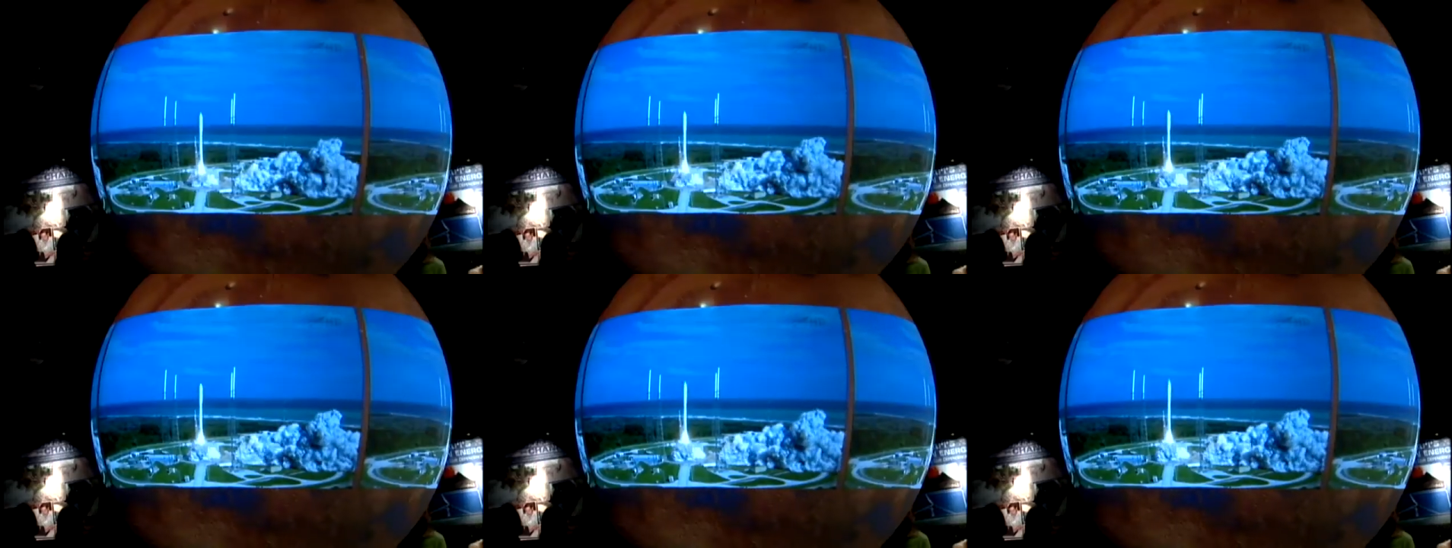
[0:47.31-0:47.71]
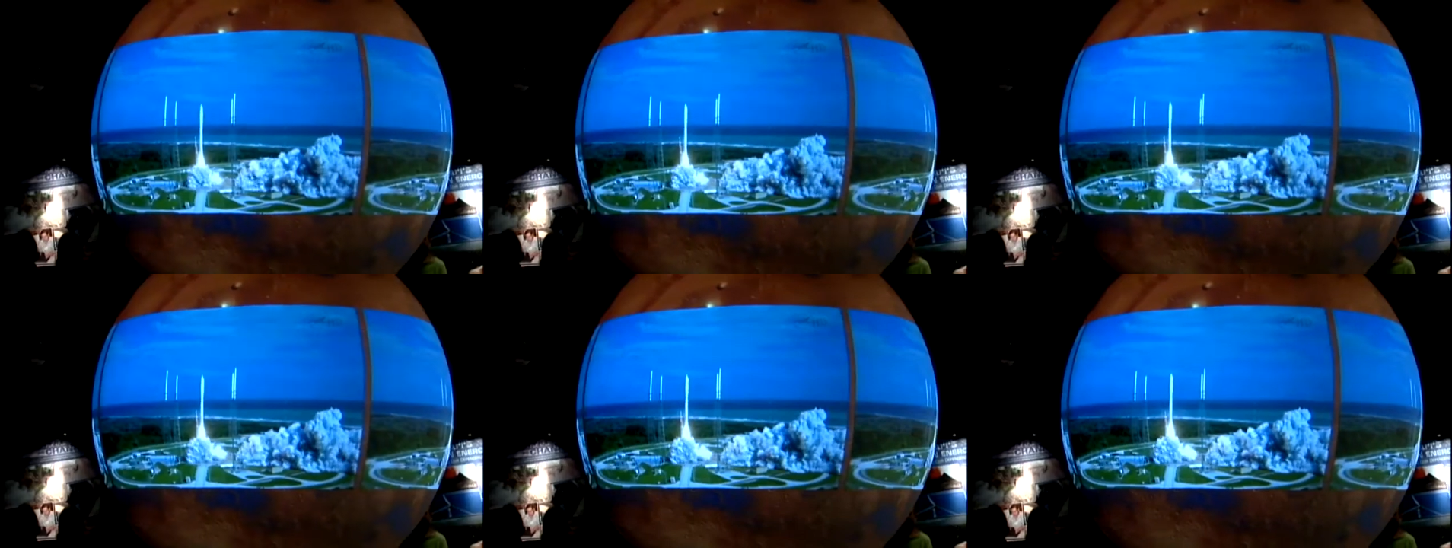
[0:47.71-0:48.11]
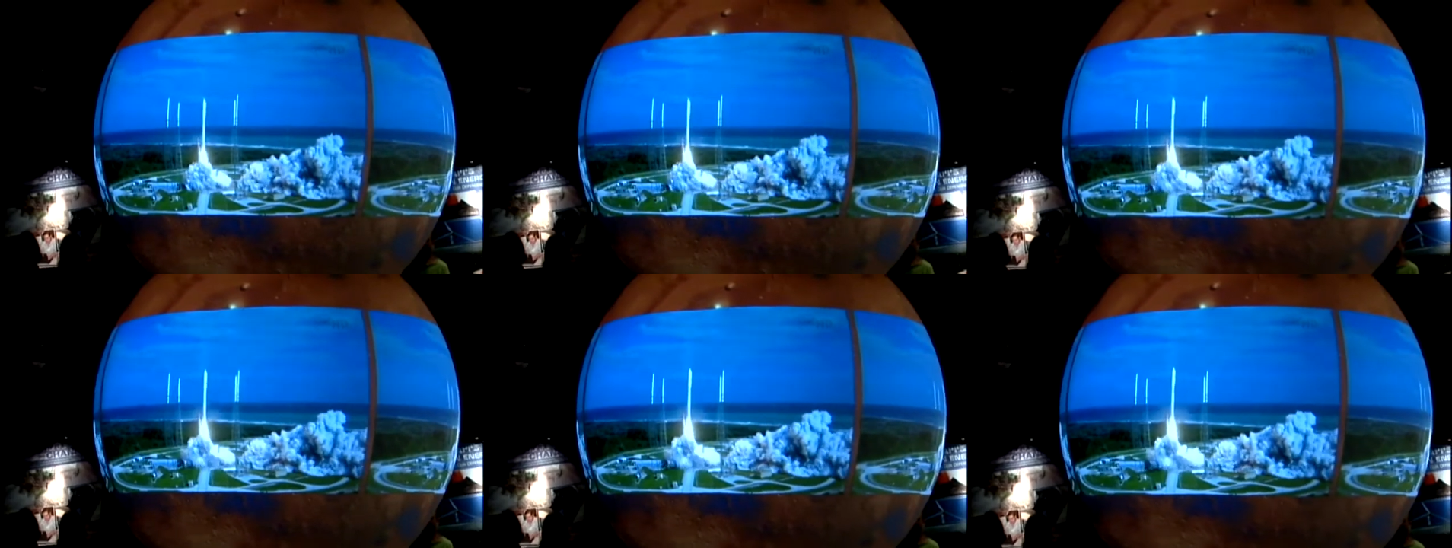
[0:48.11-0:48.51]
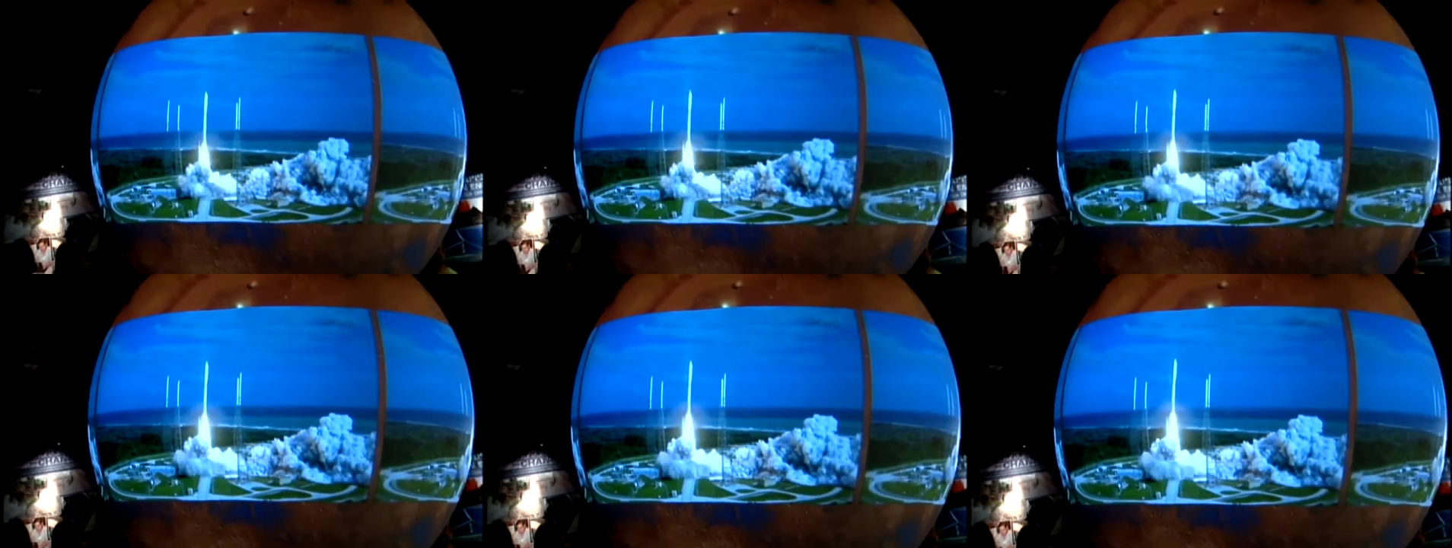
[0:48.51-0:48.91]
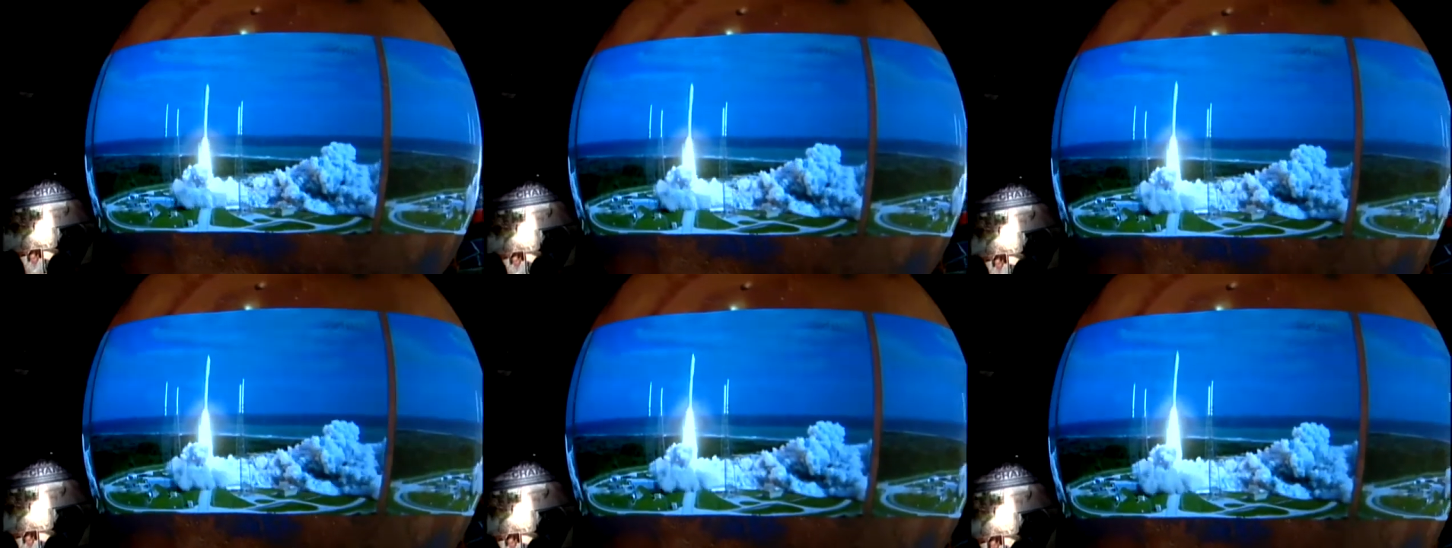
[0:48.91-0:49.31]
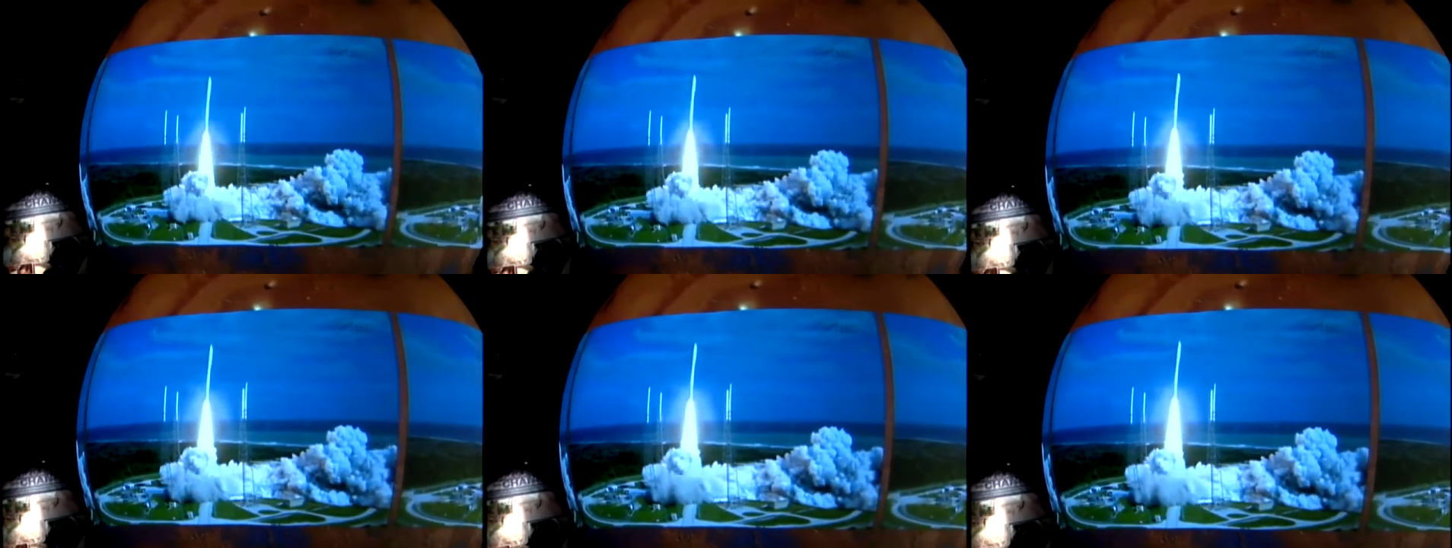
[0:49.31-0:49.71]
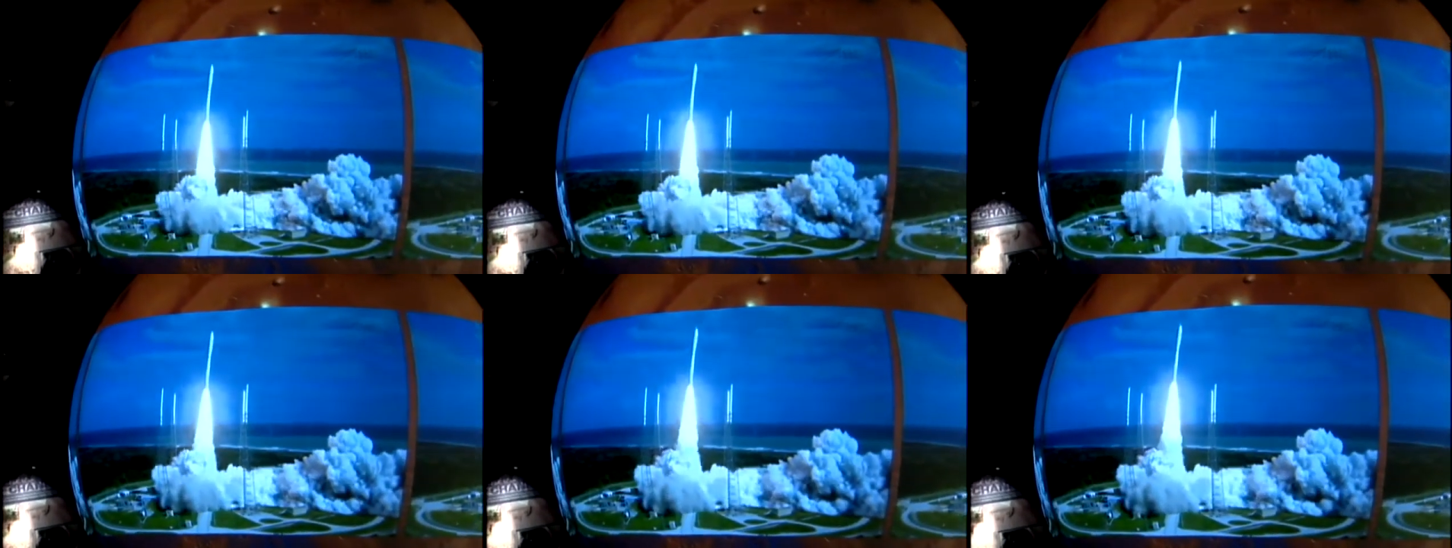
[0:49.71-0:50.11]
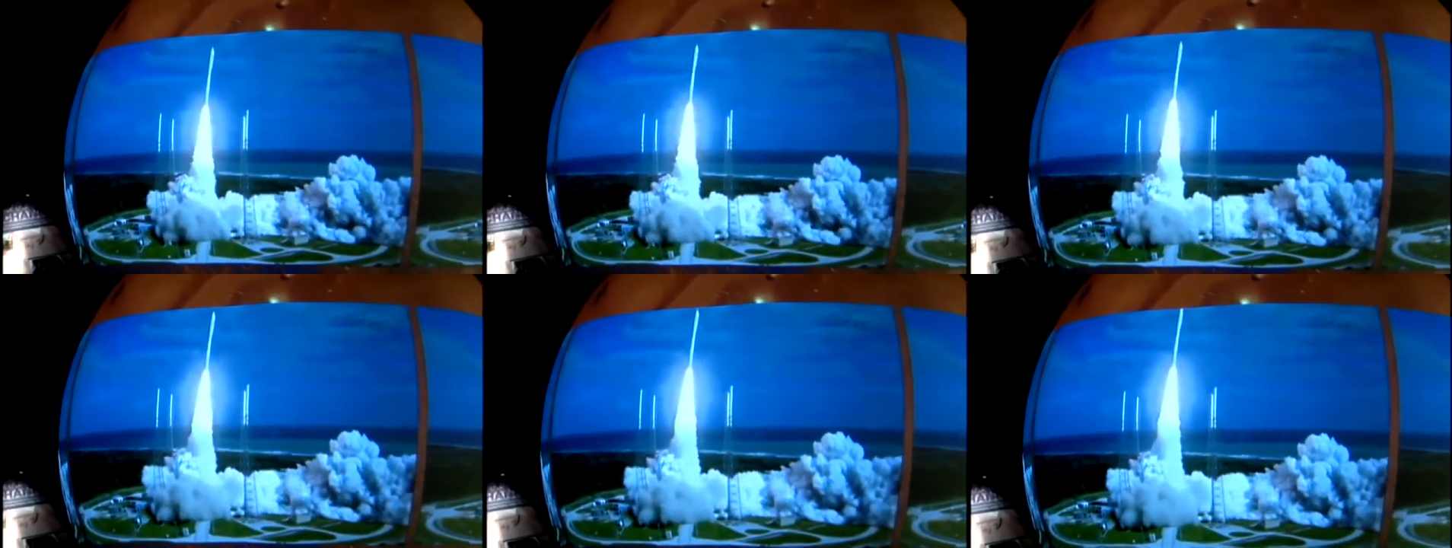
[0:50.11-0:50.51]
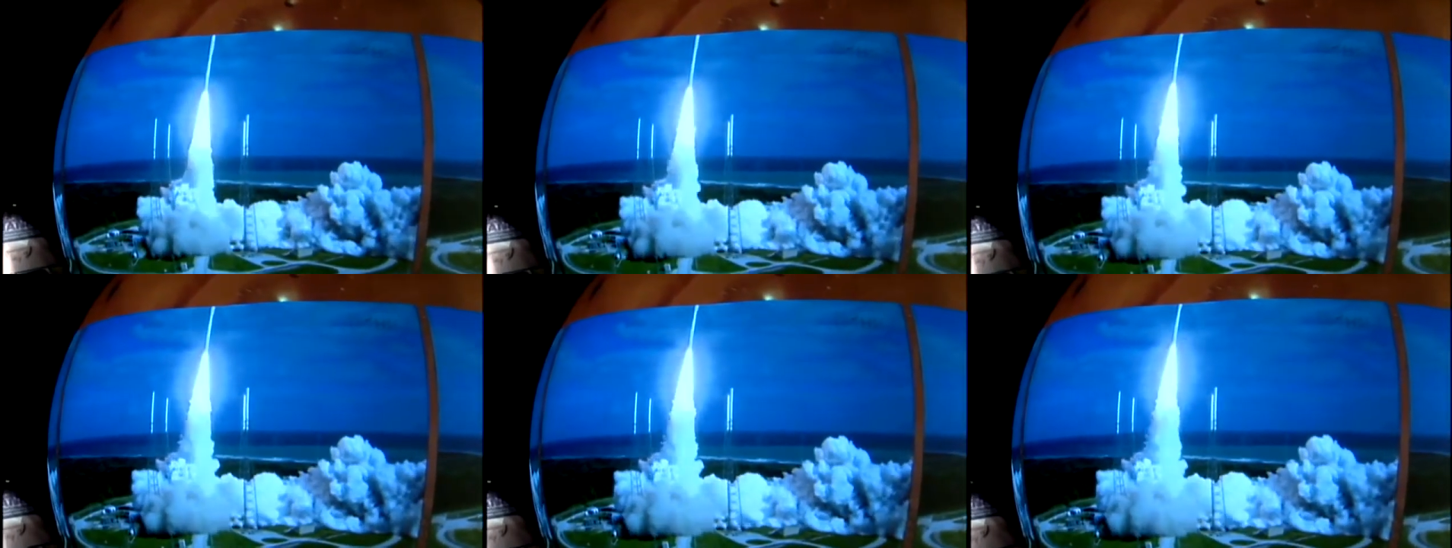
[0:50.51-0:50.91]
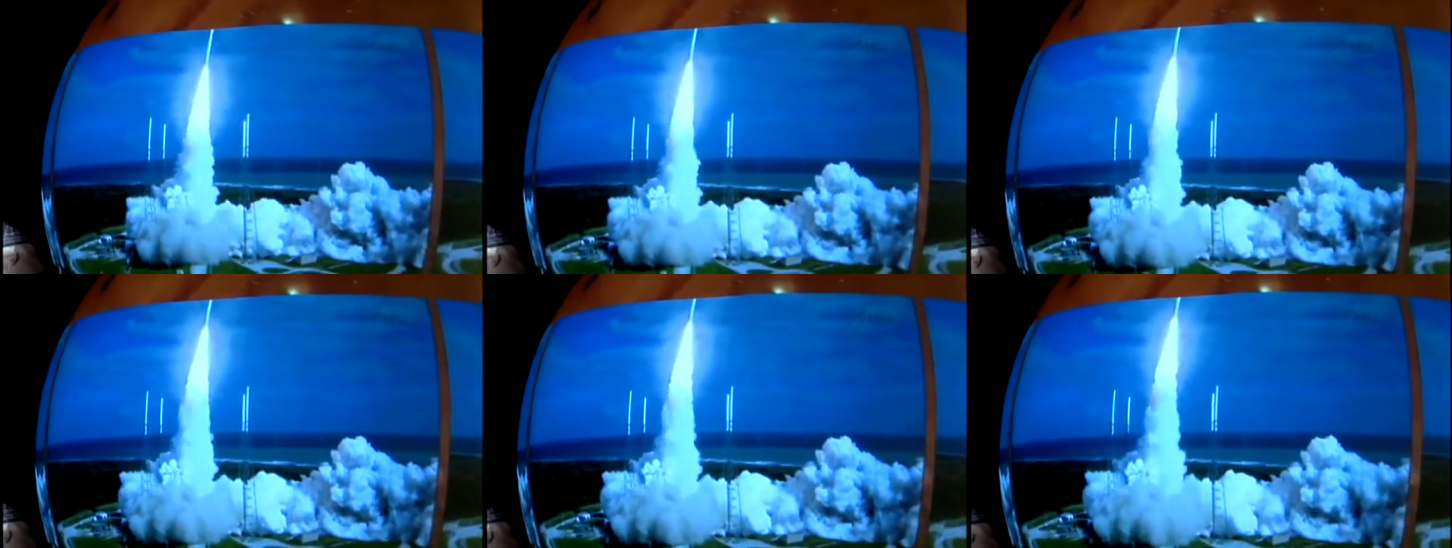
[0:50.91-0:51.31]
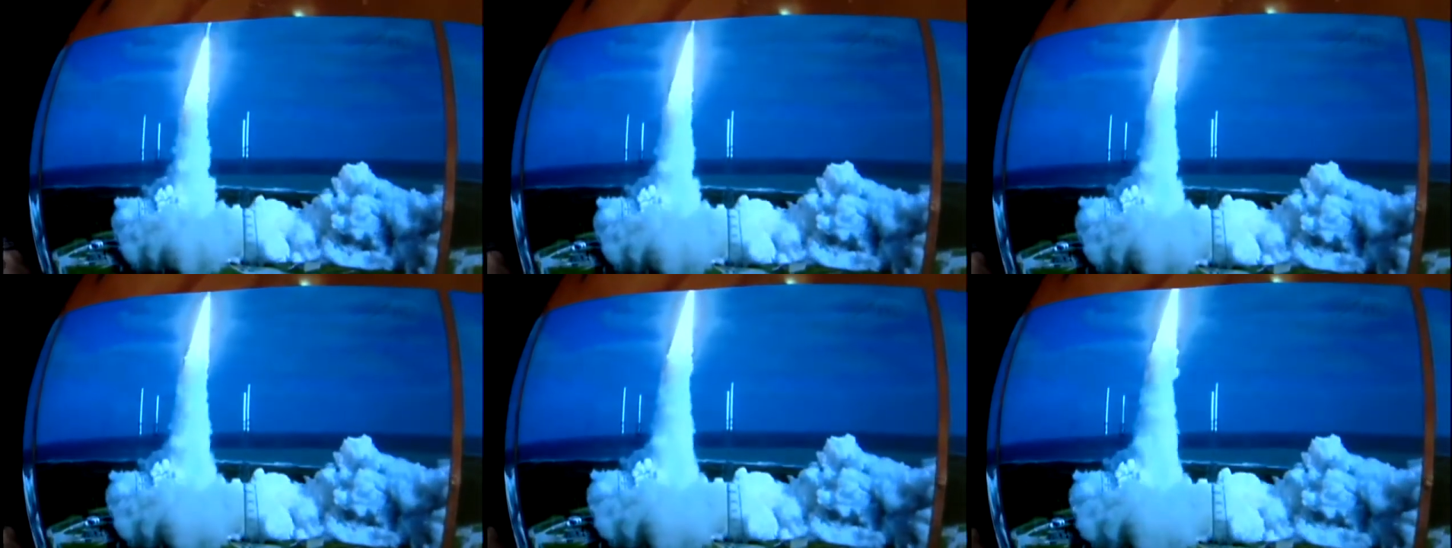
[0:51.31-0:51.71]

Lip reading: (no speaker visible)